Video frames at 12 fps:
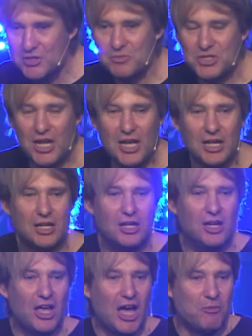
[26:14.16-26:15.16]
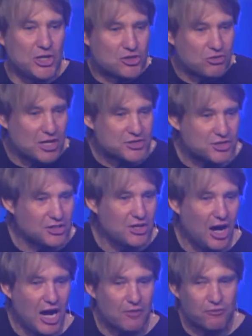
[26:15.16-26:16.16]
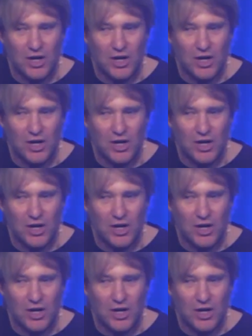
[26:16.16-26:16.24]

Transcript: tank and we trusted God for